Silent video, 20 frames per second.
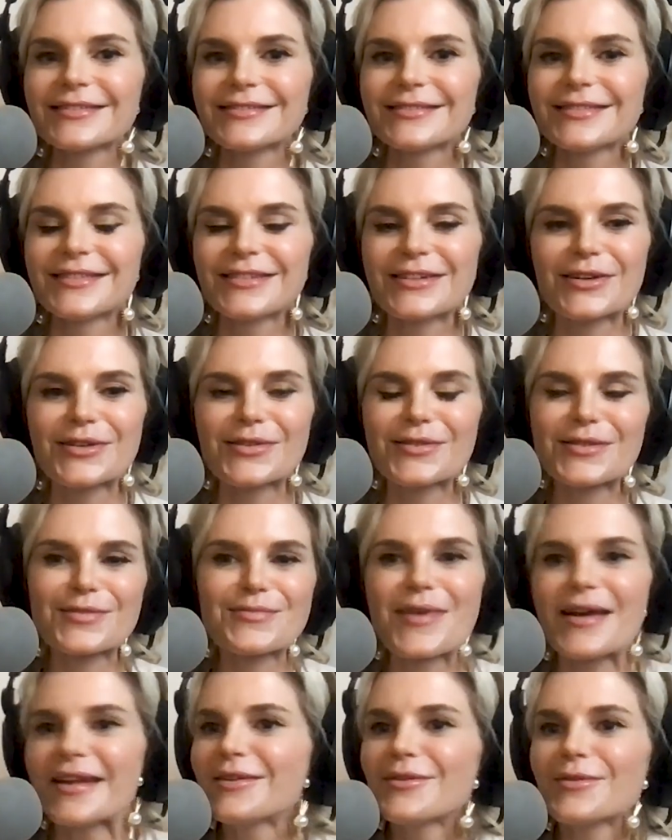There are
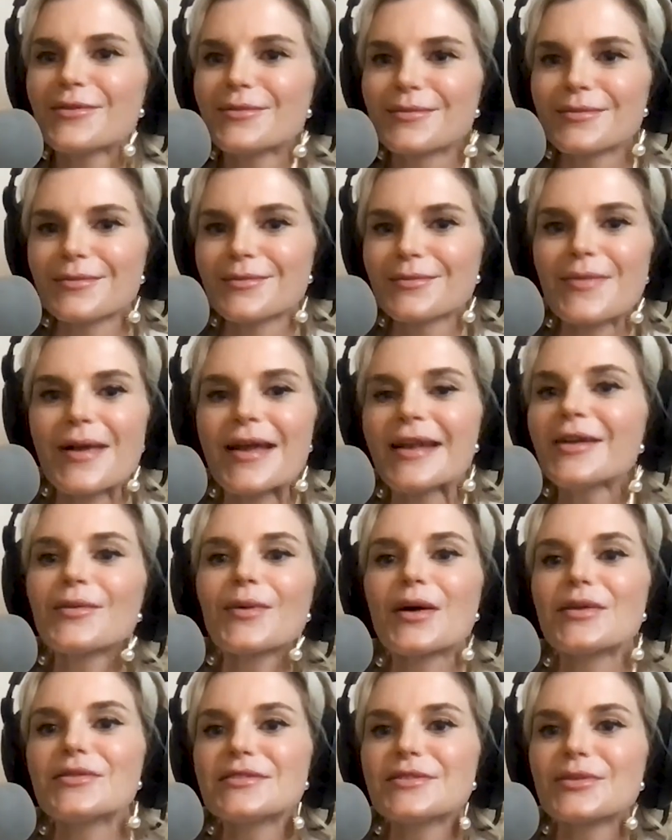many
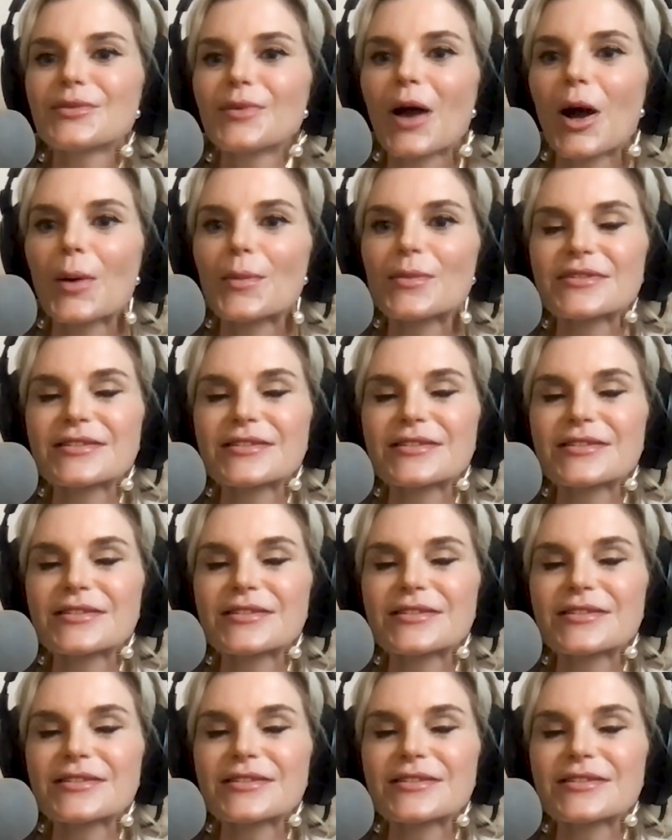roads to Rome.